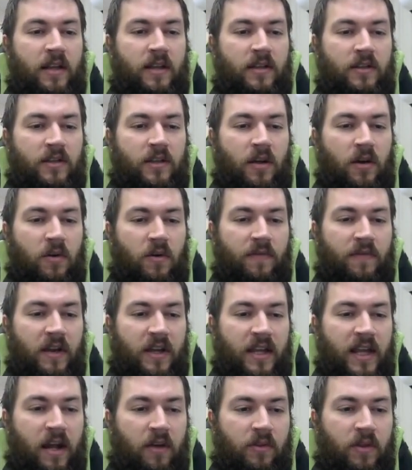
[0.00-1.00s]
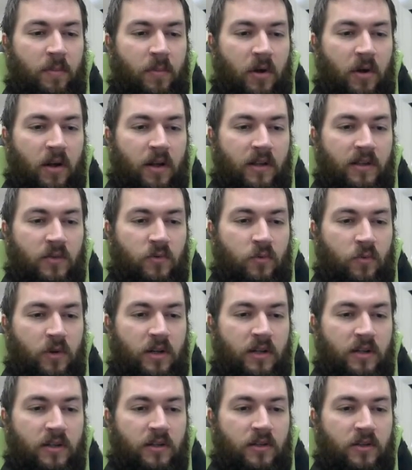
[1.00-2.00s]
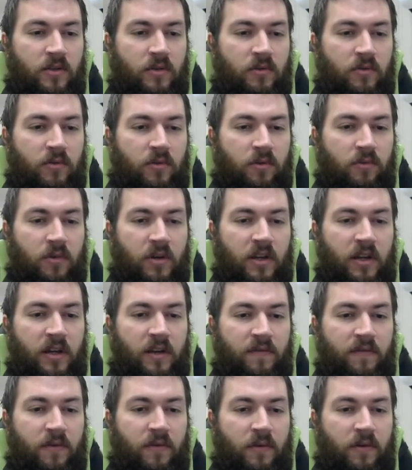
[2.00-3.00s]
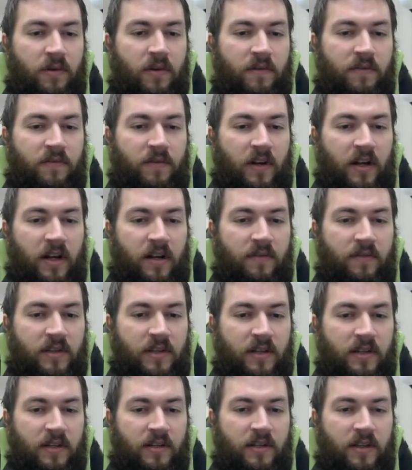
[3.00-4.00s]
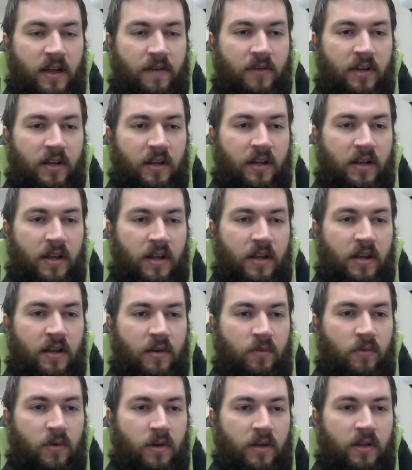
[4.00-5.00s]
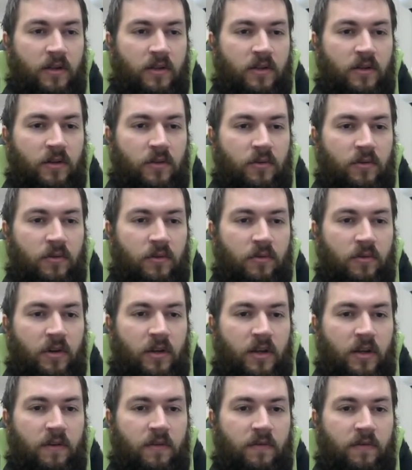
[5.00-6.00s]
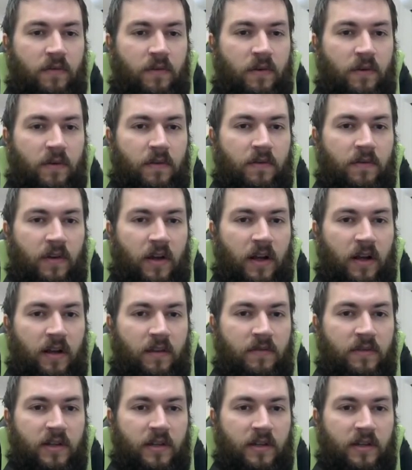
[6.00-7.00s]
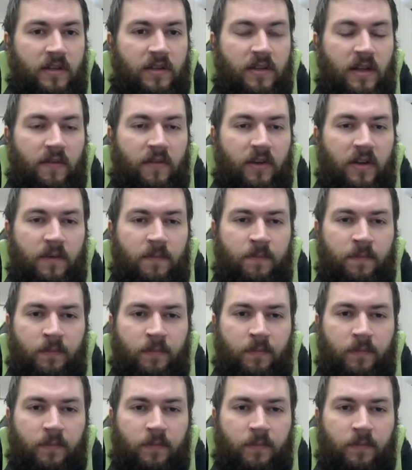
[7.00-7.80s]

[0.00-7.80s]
So if I count the pawns, 1, 2, 3, 4, 5, 6, 7, 1, 2, 3, 4, 5, 6, 7,